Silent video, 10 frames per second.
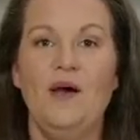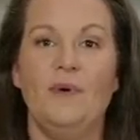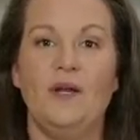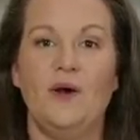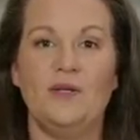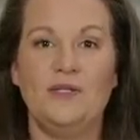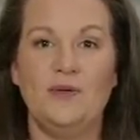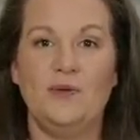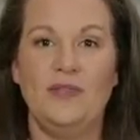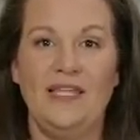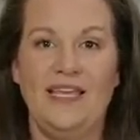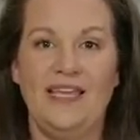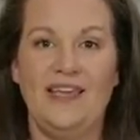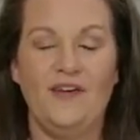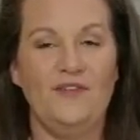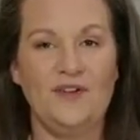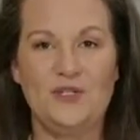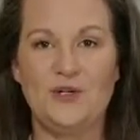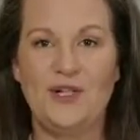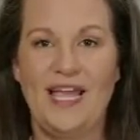but also the
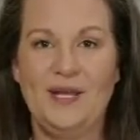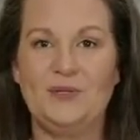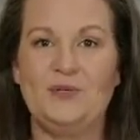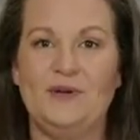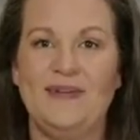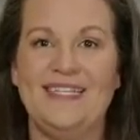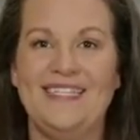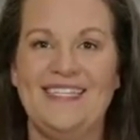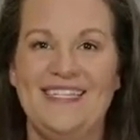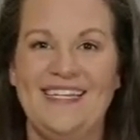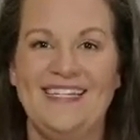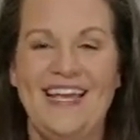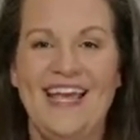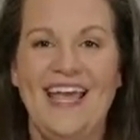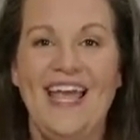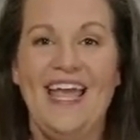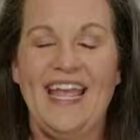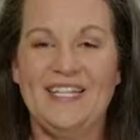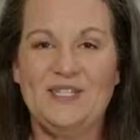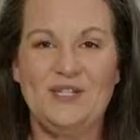official Ankarsrum Assistant
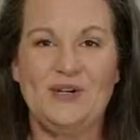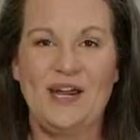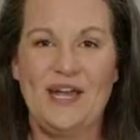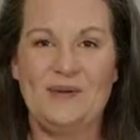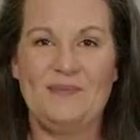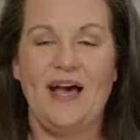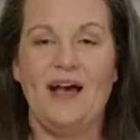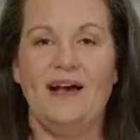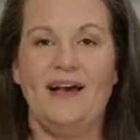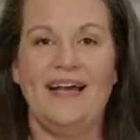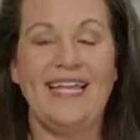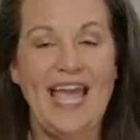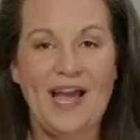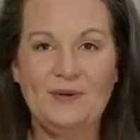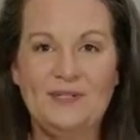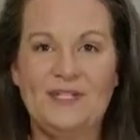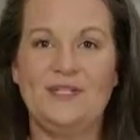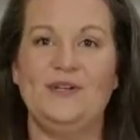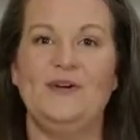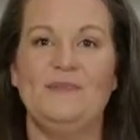Instagram account.
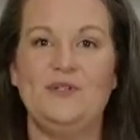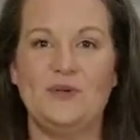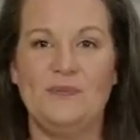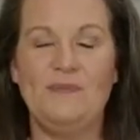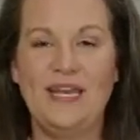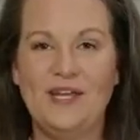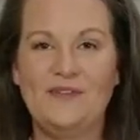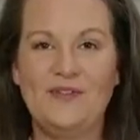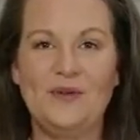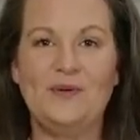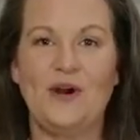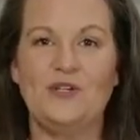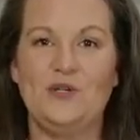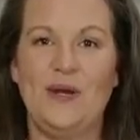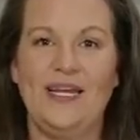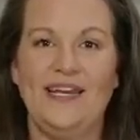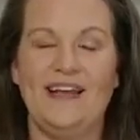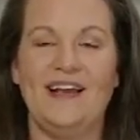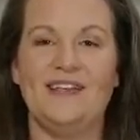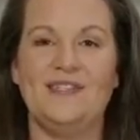So I'm sure many of you are joining
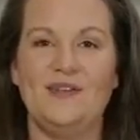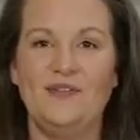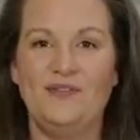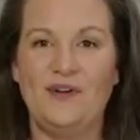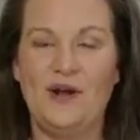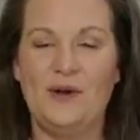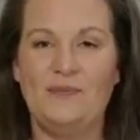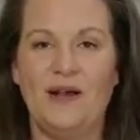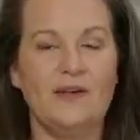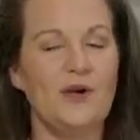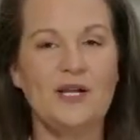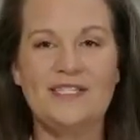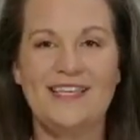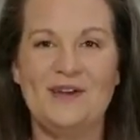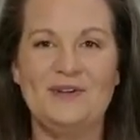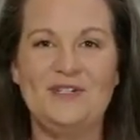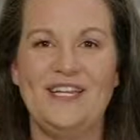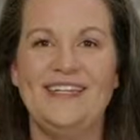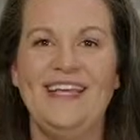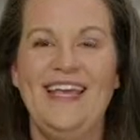us from across the
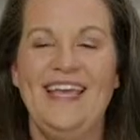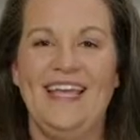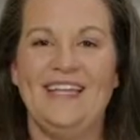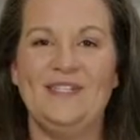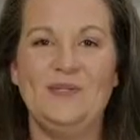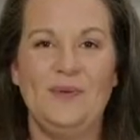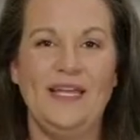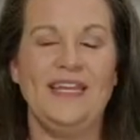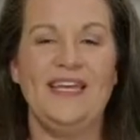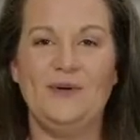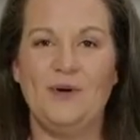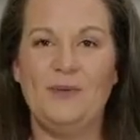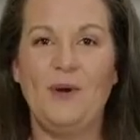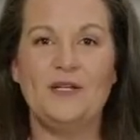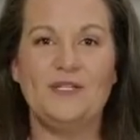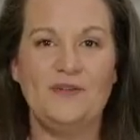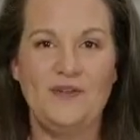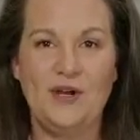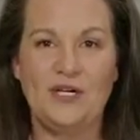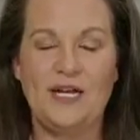ocean in Sweden or parts of
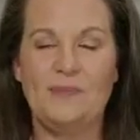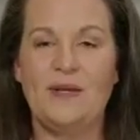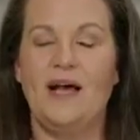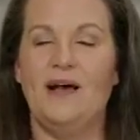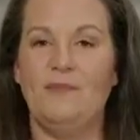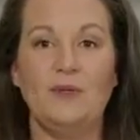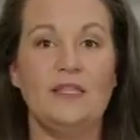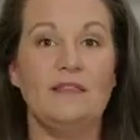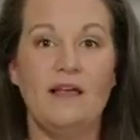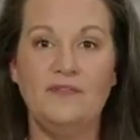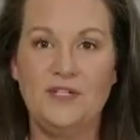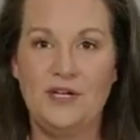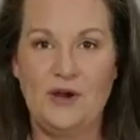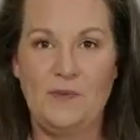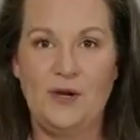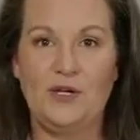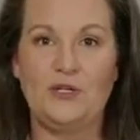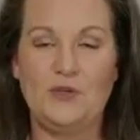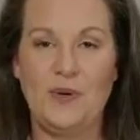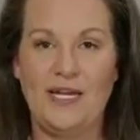Europe. Would love to know where you're
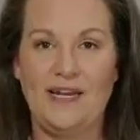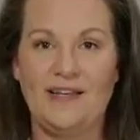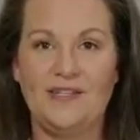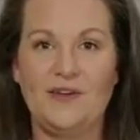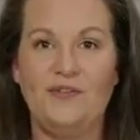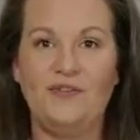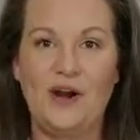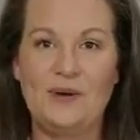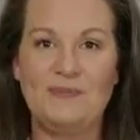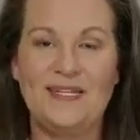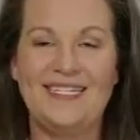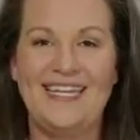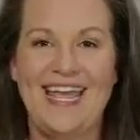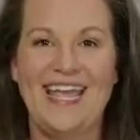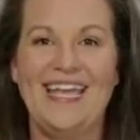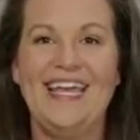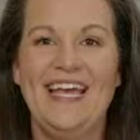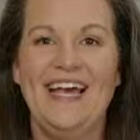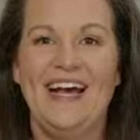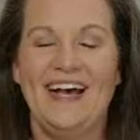joining us from today.
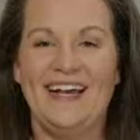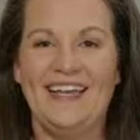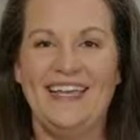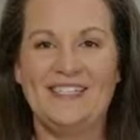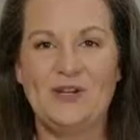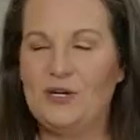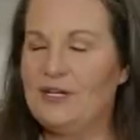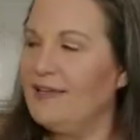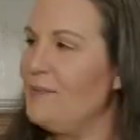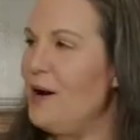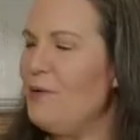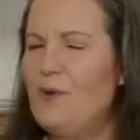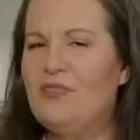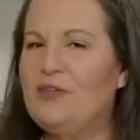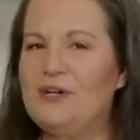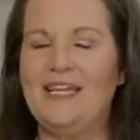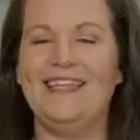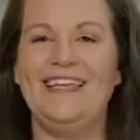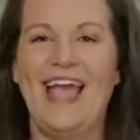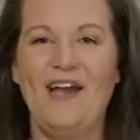It's currently about 1:30
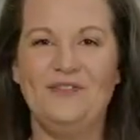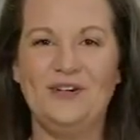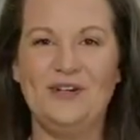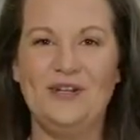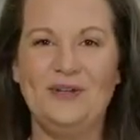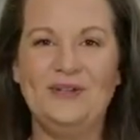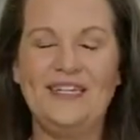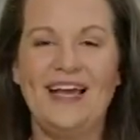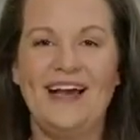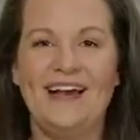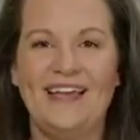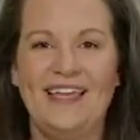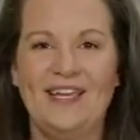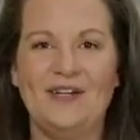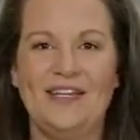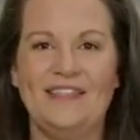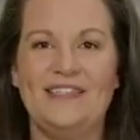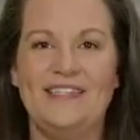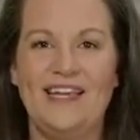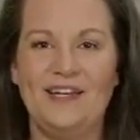in the afternoon here in the
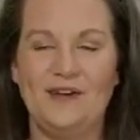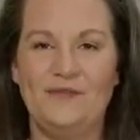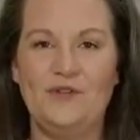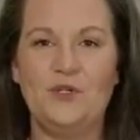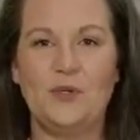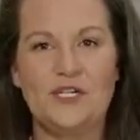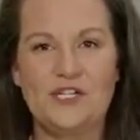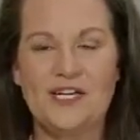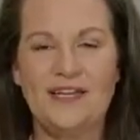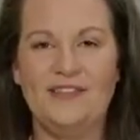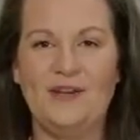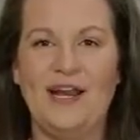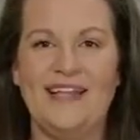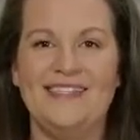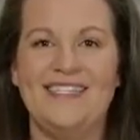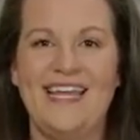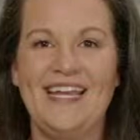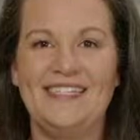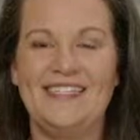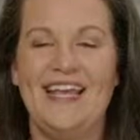state of Georgia in the United
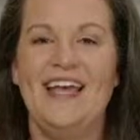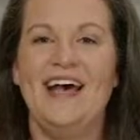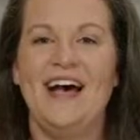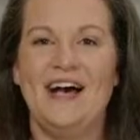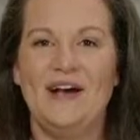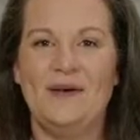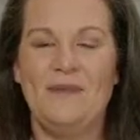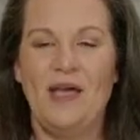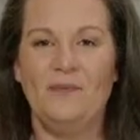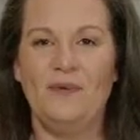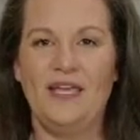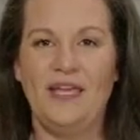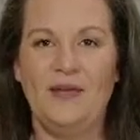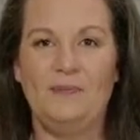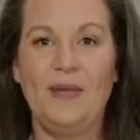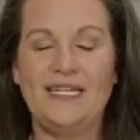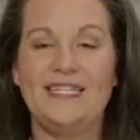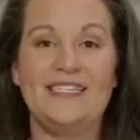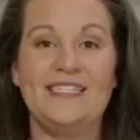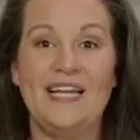States. And we picked
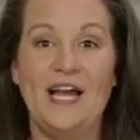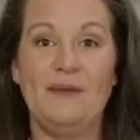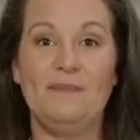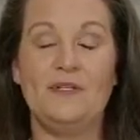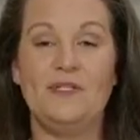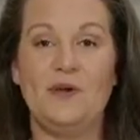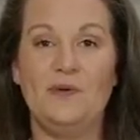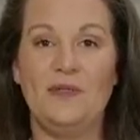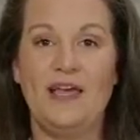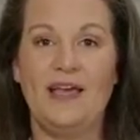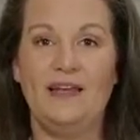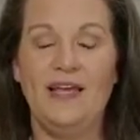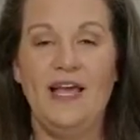this time so that